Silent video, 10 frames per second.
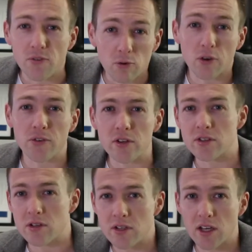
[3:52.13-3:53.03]
are often
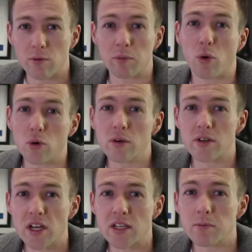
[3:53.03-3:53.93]
associated with poor
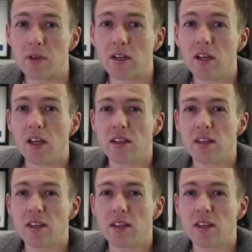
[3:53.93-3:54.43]
adjustment.